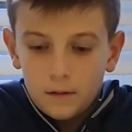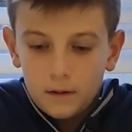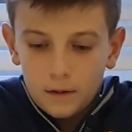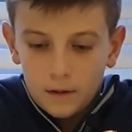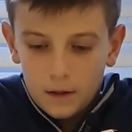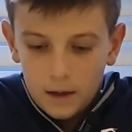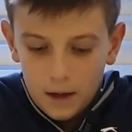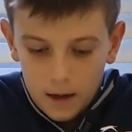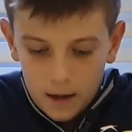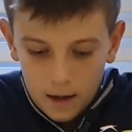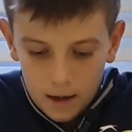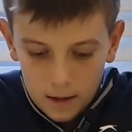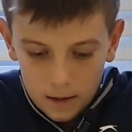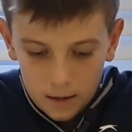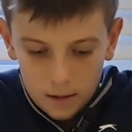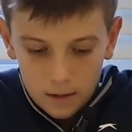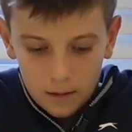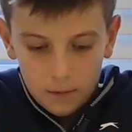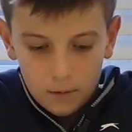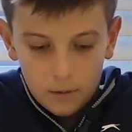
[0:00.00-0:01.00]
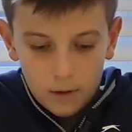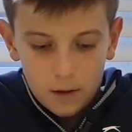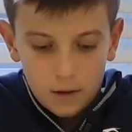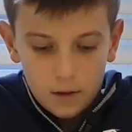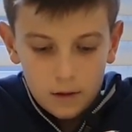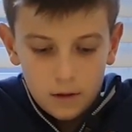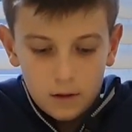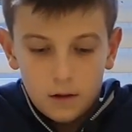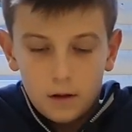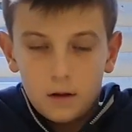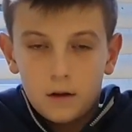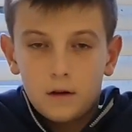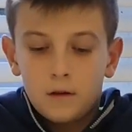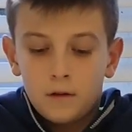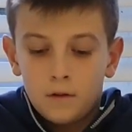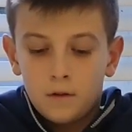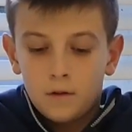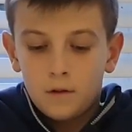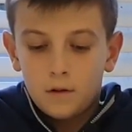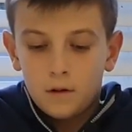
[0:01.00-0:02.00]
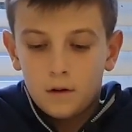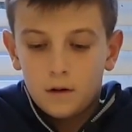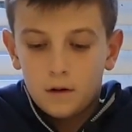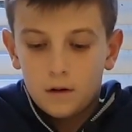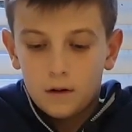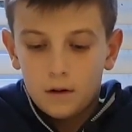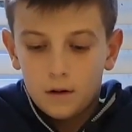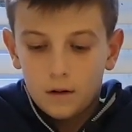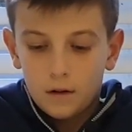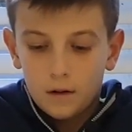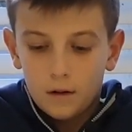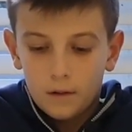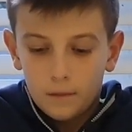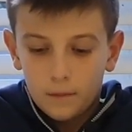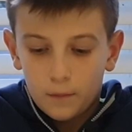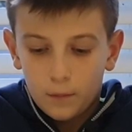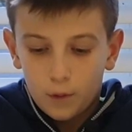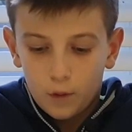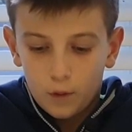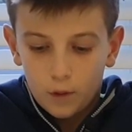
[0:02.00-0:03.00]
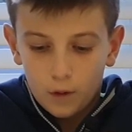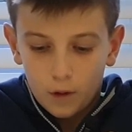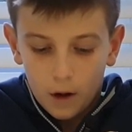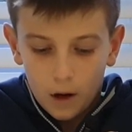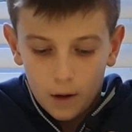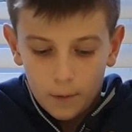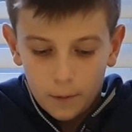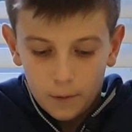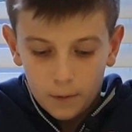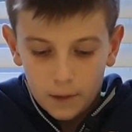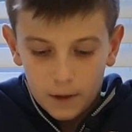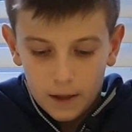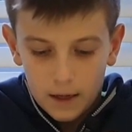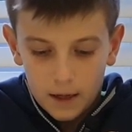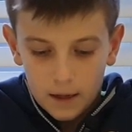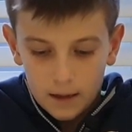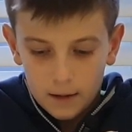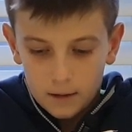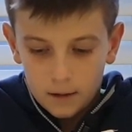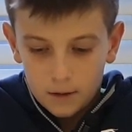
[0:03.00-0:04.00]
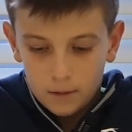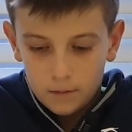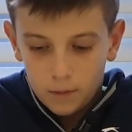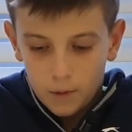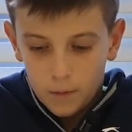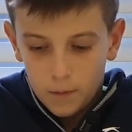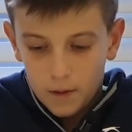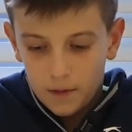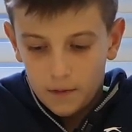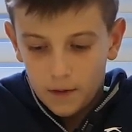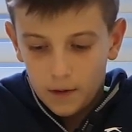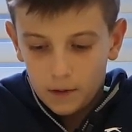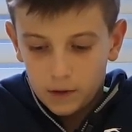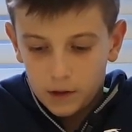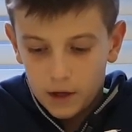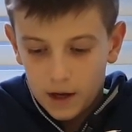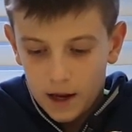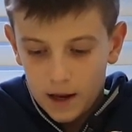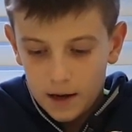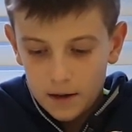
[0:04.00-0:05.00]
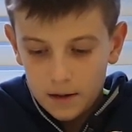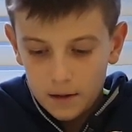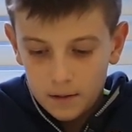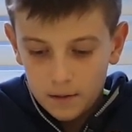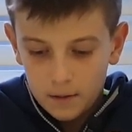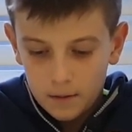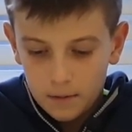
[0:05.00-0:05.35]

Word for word: And then we're going to pour a couple in each, probably around 10.